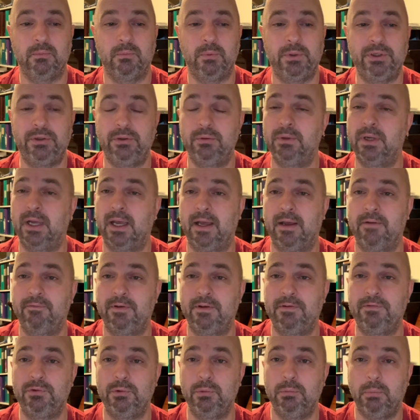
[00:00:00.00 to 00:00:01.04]
we do have,
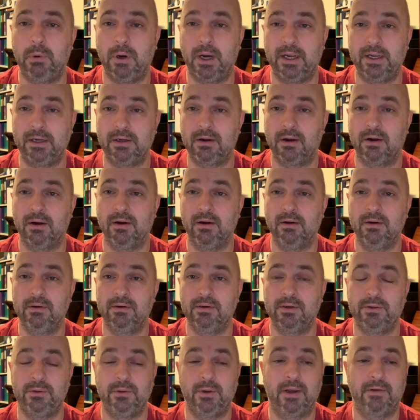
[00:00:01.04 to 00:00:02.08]
if you buy a car,
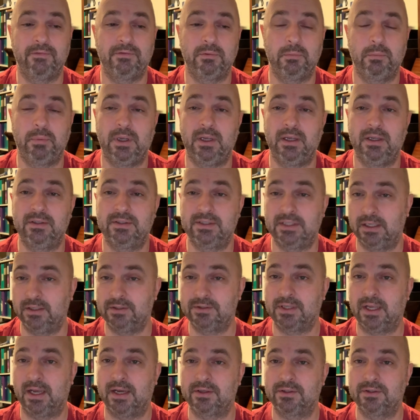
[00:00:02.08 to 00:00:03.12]
you have to pay sales
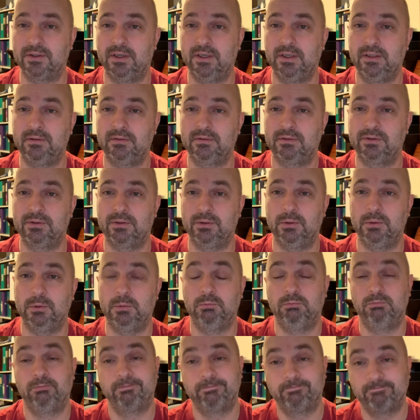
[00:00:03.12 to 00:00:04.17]
tax on it. So
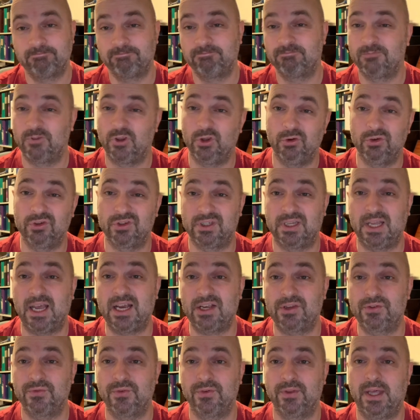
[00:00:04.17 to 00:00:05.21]
there's a
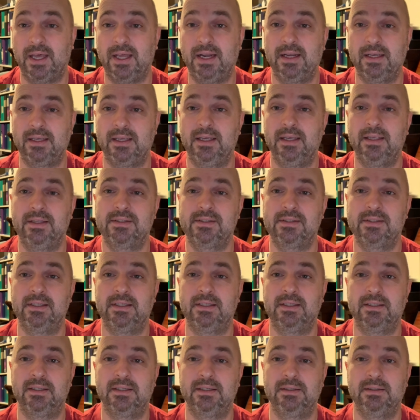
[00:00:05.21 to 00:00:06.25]
tax for that, I guess,
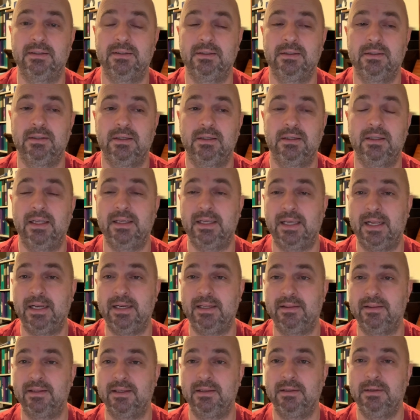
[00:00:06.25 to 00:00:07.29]
that uh, like
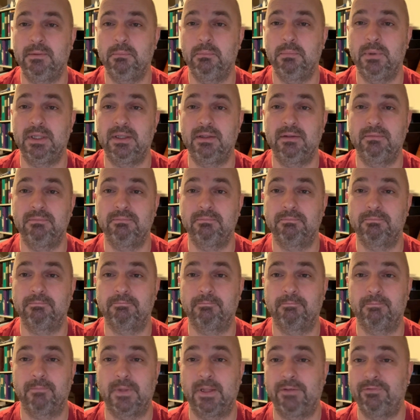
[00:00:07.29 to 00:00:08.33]
anything. But
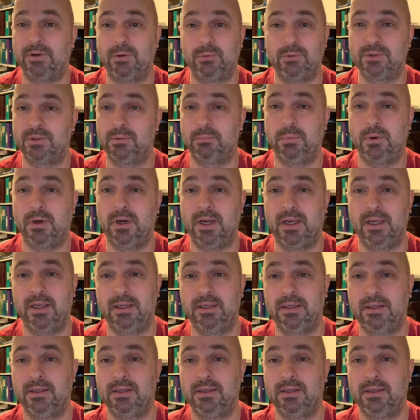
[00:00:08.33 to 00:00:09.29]
if I was to buy